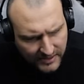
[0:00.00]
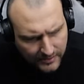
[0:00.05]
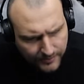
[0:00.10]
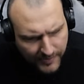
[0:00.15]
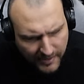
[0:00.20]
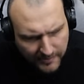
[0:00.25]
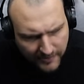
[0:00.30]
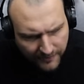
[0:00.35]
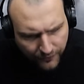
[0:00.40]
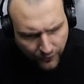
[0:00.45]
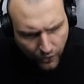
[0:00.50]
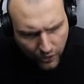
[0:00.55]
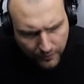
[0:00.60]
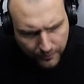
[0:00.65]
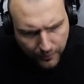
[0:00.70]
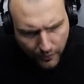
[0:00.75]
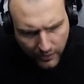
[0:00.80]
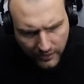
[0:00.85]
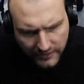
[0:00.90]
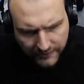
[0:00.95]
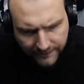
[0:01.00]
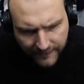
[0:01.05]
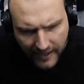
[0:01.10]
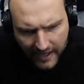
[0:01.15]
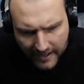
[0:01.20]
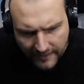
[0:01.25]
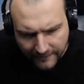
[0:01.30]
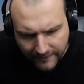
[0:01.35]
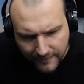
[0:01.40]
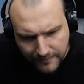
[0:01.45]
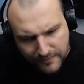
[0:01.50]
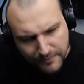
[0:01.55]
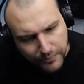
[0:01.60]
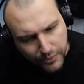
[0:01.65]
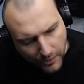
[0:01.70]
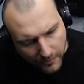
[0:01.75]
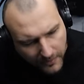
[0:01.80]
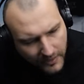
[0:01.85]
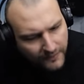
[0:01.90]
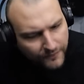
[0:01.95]
maybe 4.5,
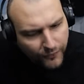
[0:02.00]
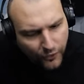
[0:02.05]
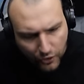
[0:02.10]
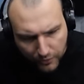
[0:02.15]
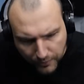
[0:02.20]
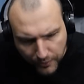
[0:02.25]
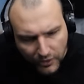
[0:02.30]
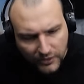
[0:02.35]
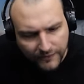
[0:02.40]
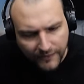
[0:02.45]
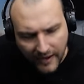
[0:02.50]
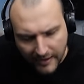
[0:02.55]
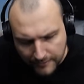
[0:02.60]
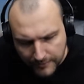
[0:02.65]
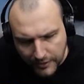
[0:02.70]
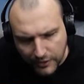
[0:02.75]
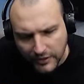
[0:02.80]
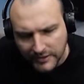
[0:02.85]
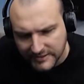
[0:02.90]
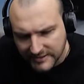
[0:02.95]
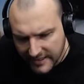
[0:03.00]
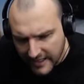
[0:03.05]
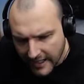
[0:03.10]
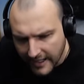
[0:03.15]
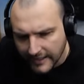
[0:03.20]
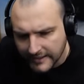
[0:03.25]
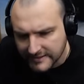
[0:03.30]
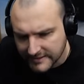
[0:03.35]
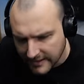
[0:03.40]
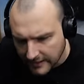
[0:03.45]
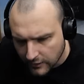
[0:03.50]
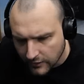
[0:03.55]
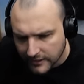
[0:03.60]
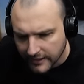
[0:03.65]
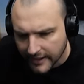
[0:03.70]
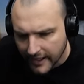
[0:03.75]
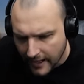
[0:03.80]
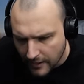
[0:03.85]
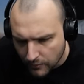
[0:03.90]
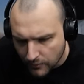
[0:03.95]
probably 4.5 because their
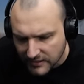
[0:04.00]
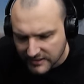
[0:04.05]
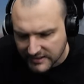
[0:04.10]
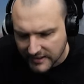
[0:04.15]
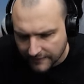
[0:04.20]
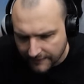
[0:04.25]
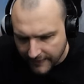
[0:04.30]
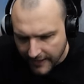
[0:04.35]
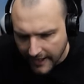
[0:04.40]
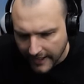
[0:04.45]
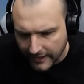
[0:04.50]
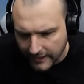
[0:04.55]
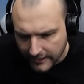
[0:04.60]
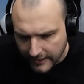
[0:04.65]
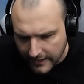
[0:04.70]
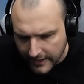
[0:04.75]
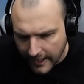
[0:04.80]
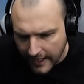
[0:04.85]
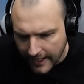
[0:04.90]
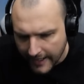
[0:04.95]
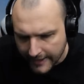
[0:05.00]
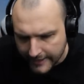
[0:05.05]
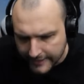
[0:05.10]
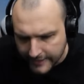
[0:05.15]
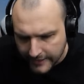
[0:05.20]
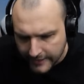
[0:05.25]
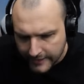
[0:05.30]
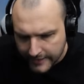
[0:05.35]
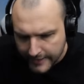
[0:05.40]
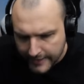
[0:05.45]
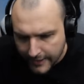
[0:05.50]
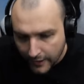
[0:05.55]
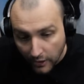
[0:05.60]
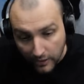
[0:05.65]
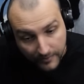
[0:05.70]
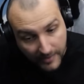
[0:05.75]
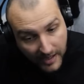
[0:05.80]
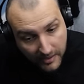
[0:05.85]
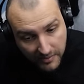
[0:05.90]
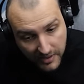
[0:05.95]
second game was a fail, right?
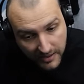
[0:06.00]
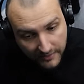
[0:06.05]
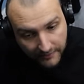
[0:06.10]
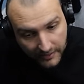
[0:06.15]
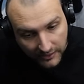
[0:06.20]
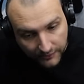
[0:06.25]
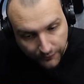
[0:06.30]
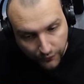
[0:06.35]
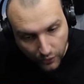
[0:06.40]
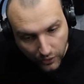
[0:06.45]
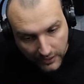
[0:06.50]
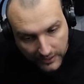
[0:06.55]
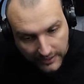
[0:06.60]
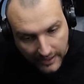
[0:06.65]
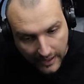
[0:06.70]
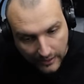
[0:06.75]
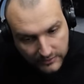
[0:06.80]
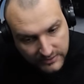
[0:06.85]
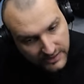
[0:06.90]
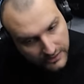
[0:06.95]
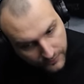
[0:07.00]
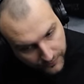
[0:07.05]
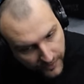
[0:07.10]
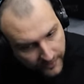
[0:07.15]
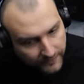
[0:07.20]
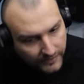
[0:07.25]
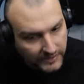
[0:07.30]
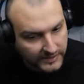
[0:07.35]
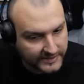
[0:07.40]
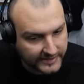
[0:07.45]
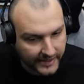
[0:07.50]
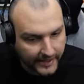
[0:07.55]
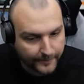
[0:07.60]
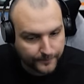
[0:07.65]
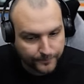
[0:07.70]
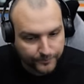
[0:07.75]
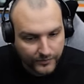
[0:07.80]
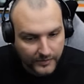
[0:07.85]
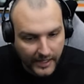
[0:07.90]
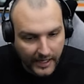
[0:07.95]
Or maybe even 4,000. We will see.
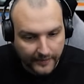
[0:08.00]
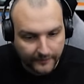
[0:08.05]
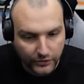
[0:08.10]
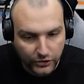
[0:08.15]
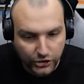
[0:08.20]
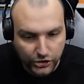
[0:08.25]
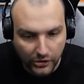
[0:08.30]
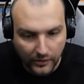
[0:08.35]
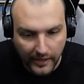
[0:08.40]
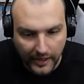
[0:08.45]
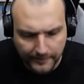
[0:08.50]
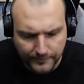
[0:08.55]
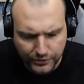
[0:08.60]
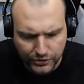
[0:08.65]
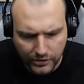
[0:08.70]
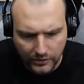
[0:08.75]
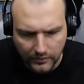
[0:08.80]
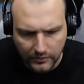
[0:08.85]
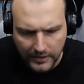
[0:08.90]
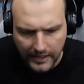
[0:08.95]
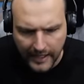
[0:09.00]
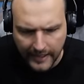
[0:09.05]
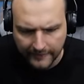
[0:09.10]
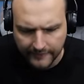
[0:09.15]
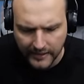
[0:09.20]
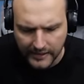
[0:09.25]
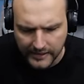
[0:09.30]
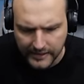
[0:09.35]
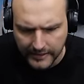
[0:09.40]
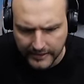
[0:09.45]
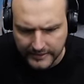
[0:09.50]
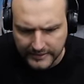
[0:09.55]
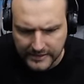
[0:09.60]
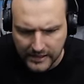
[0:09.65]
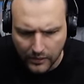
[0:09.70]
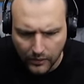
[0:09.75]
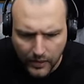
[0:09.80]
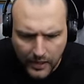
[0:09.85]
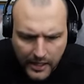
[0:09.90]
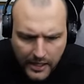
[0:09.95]
Time will show absolutely everything.
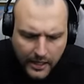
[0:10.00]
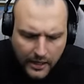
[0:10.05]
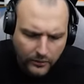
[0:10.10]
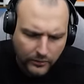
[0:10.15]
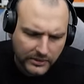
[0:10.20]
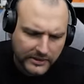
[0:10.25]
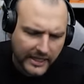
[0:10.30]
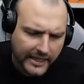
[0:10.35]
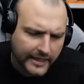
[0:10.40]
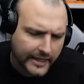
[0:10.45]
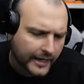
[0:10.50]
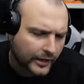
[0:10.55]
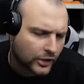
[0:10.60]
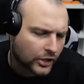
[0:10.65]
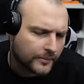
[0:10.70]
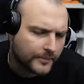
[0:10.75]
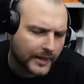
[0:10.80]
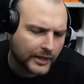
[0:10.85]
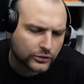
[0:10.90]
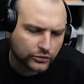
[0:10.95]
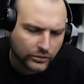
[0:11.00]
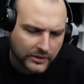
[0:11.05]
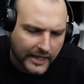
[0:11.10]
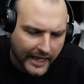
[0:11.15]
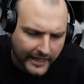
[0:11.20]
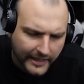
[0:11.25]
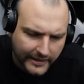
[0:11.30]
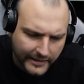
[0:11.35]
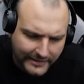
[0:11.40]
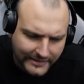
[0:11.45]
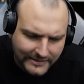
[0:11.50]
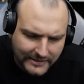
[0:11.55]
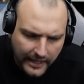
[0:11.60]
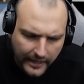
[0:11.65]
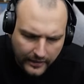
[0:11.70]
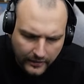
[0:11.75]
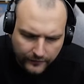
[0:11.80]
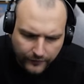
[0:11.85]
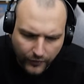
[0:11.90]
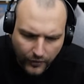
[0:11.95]
So, would I recommend to take this
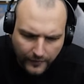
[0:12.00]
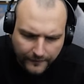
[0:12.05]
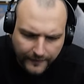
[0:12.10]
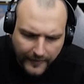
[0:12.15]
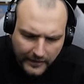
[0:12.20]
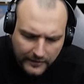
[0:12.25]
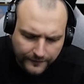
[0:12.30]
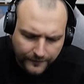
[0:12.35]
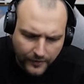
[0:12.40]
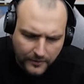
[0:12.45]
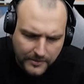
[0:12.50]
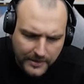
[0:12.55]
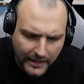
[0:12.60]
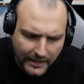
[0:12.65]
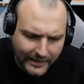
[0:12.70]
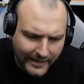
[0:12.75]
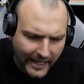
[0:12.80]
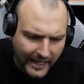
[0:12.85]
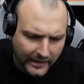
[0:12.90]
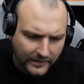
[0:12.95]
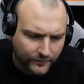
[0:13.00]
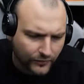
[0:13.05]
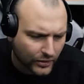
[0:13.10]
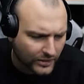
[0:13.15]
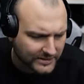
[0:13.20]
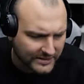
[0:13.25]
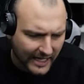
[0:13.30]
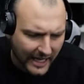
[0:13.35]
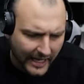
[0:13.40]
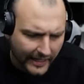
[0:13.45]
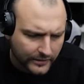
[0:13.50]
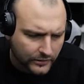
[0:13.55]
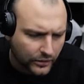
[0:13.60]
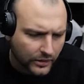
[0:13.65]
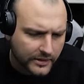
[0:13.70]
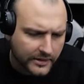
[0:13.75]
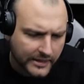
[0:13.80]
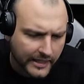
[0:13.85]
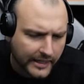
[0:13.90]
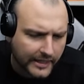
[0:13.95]
tank for fun from the Clan Wars? I
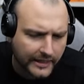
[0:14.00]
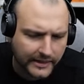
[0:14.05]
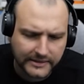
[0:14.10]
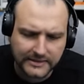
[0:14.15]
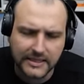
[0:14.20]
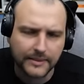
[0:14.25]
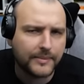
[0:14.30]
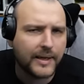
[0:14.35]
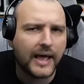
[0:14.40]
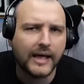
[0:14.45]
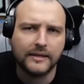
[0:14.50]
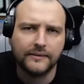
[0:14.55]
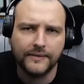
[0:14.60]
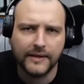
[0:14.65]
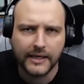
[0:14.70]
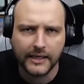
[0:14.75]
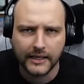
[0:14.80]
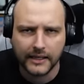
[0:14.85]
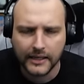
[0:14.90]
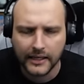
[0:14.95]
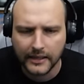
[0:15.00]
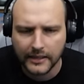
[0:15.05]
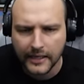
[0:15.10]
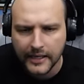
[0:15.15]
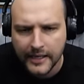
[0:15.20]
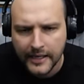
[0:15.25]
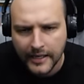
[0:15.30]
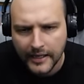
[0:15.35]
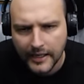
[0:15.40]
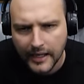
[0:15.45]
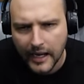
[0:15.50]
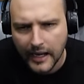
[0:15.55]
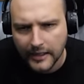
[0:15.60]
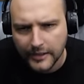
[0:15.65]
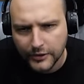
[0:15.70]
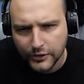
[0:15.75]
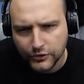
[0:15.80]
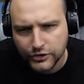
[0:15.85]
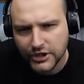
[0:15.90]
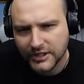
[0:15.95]
don't think it is a bad vehicle. Uh,
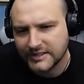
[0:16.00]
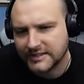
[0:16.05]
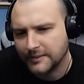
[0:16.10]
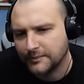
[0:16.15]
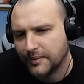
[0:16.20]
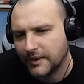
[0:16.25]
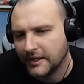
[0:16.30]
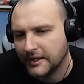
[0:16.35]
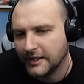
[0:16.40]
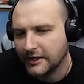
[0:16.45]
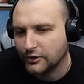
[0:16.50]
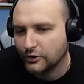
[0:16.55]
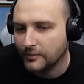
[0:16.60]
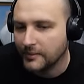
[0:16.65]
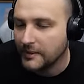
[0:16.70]
you just simply need to be